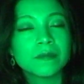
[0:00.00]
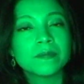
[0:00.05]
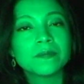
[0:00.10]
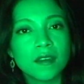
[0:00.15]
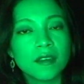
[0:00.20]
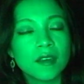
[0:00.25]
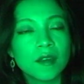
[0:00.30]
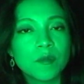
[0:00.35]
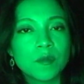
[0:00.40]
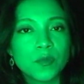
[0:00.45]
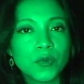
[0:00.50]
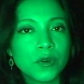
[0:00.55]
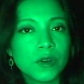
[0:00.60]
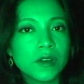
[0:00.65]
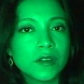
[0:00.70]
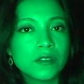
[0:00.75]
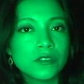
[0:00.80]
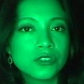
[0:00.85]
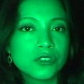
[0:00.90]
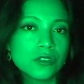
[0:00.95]
I am
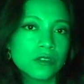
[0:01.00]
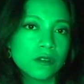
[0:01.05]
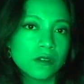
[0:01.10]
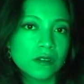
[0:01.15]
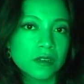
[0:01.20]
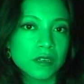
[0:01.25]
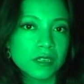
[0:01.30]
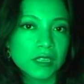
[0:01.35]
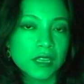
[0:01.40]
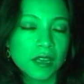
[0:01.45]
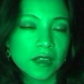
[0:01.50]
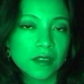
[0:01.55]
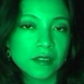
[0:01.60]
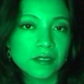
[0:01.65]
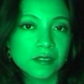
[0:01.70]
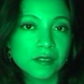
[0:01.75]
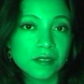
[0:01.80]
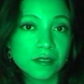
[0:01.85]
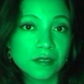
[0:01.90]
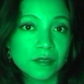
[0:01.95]
pretty sure
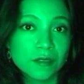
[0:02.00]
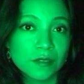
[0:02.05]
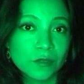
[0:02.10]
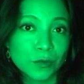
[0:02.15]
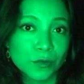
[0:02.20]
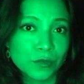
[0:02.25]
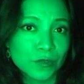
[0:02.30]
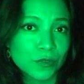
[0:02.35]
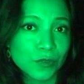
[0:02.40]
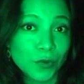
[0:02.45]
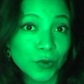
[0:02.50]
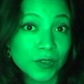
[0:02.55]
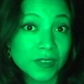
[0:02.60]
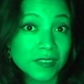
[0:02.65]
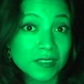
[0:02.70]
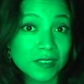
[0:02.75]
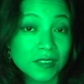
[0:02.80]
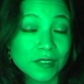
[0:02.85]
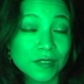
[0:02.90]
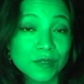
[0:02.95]
that those
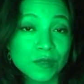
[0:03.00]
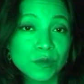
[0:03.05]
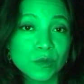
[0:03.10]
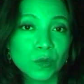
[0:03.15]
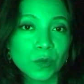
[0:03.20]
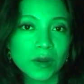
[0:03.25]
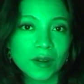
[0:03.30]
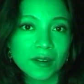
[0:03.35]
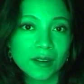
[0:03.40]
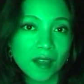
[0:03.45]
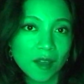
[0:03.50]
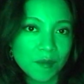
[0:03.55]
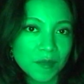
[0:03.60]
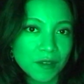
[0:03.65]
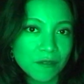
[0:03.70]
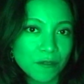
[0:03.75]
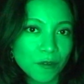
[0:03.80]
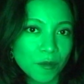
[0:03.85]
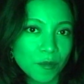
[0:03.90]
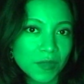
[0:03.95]
noises were coming
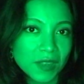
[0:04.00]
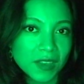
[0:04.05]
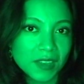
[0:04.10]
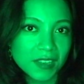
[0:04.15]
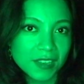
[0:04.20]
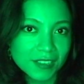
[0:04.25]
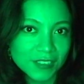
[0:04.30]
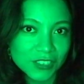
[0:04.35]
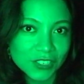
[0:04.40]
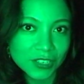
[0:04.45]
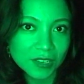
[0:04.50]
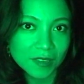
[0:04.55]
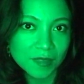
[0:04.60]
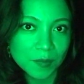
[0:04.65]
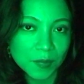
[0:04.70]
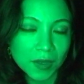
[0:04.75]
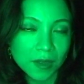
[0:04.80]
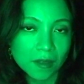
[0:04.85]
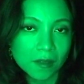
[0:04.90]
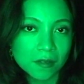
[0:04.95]
from the kitchen,
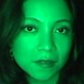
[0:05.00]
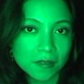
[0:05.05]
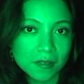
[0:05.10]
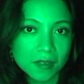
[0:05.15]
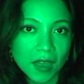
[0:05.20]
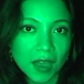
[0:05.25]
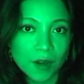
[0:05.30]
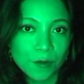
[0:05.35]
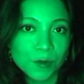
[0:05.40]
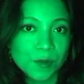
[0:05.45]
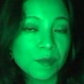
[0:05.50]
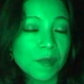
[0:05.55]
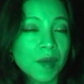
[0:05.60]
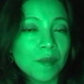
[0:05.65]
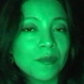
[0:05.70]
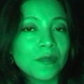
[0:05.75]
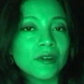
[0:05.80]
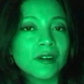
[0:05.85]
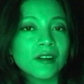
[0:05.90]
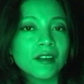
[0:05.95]
because I
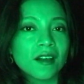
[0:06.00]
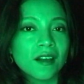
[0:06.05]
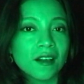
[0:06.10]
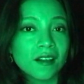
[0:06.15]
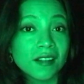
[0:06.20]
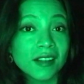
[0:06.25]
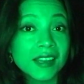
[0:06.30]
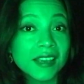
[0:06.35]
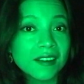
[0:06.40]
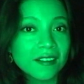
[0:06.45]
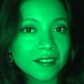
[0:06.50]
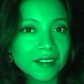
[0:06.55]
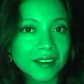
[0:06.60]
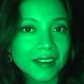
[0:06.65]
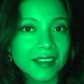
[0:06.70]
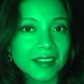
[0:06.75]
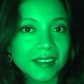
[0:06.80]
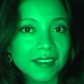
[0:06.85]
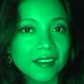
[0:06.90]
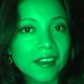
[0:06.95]
remember
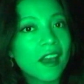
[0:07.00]
clearly